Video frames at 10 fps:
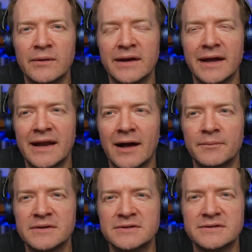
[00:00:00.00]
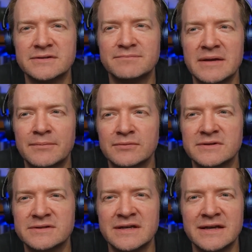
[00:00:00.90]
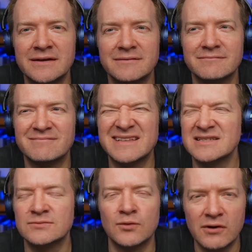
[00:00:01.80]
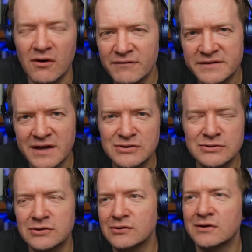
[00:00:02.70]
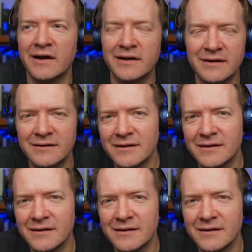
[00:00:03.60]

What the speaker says: in helping just people to see this is what conversations look like.